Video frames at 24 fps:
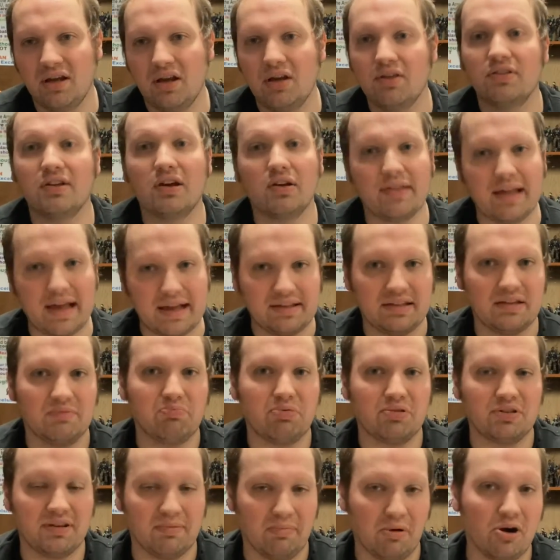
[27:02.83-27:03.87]
Though that's a
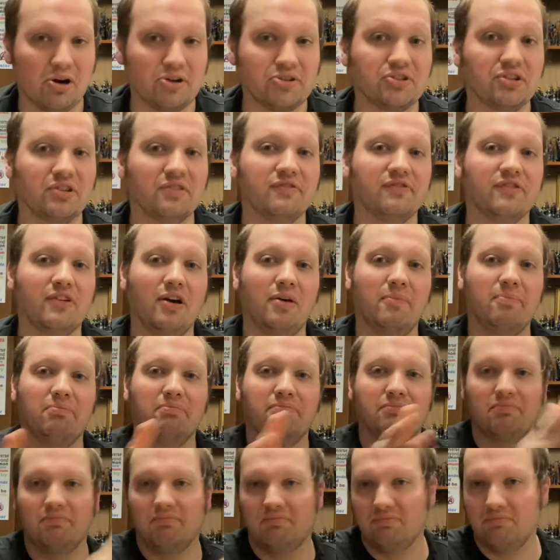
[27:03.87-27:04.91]
departure from
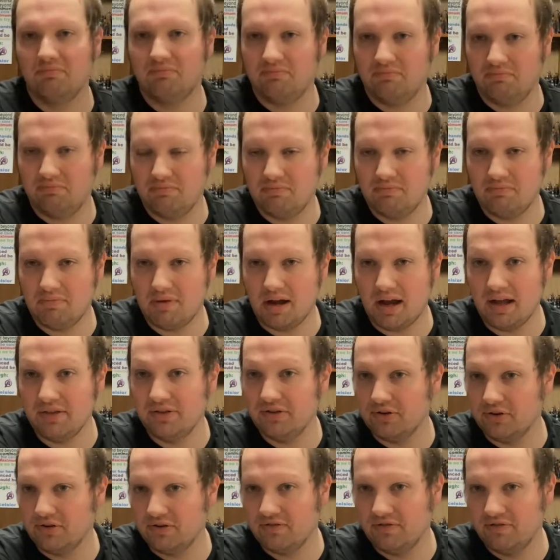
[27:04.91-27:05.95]

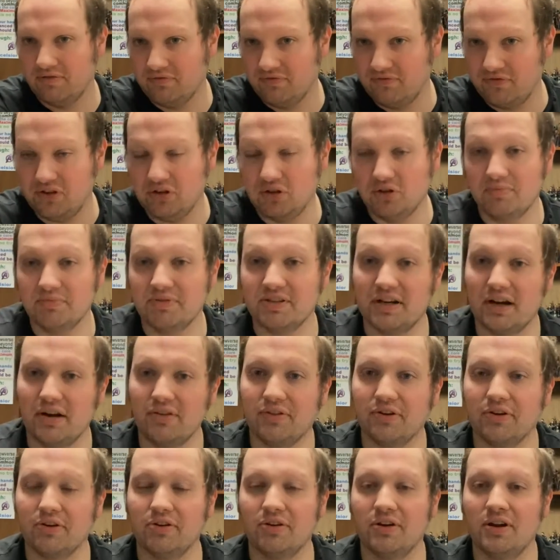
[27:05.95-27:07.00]
other films and
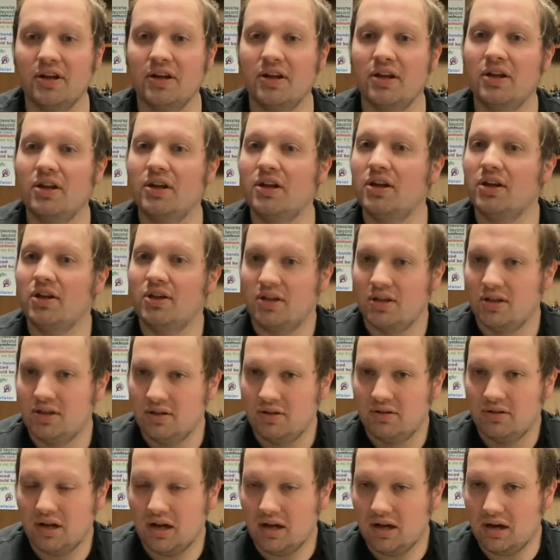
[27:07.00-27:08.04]
other
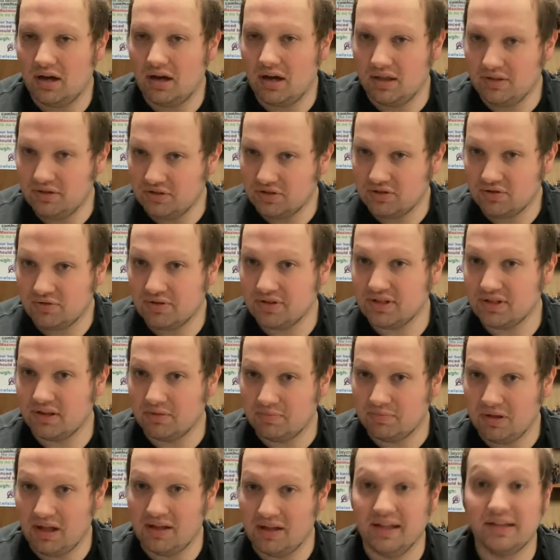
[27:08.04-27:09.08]
stories, other
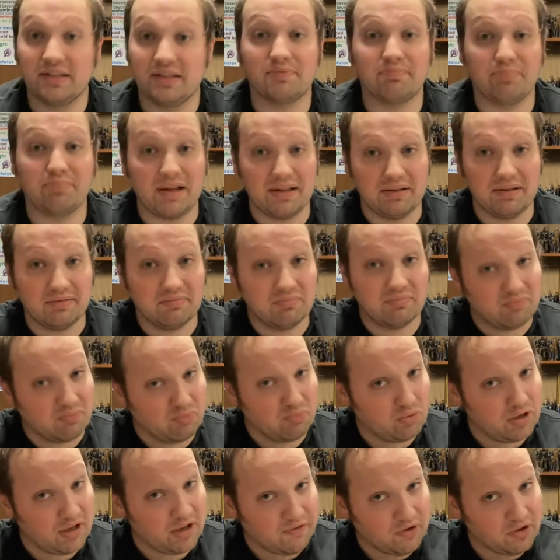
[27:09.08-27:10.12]
plot lines. But
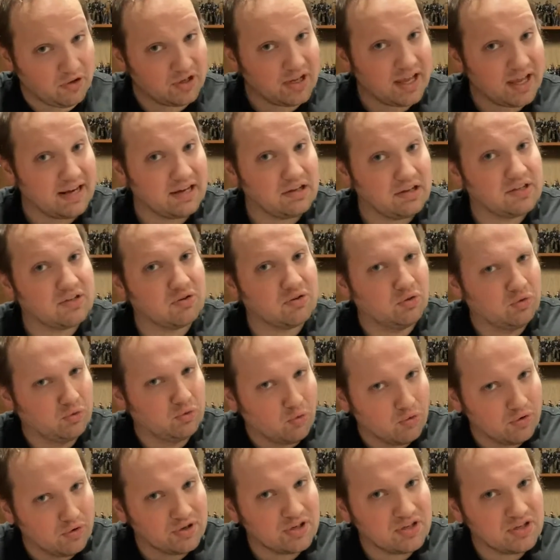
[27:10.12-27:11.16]
if you look at it as an
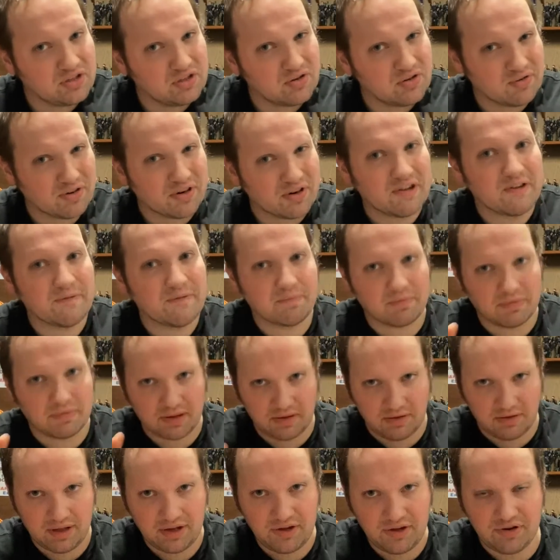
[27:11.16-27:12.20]
origin story,
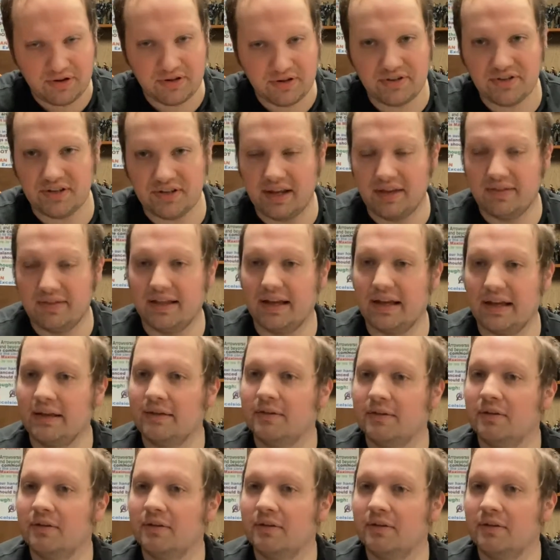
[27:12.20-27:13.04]
then you understand that.